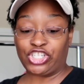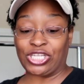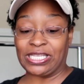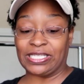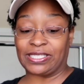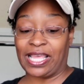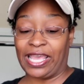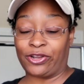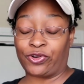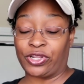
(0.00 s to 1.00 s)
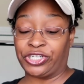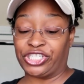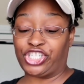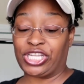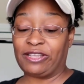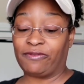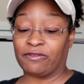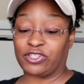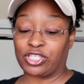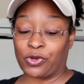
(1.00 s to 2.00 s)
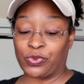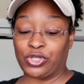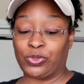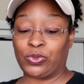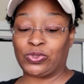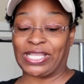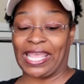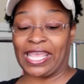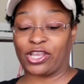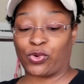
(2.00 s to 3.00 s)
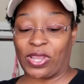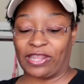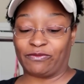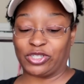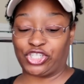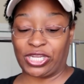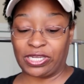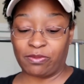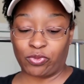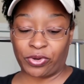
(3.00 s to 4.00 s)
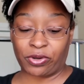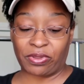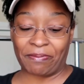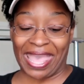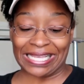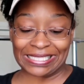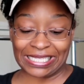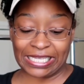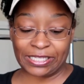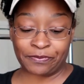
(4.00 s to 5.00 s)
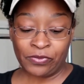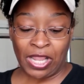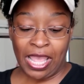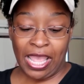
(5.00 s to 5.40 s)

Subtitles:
She is the editor-in-chief of Sew News and Creative Machine Embroidery Magazine.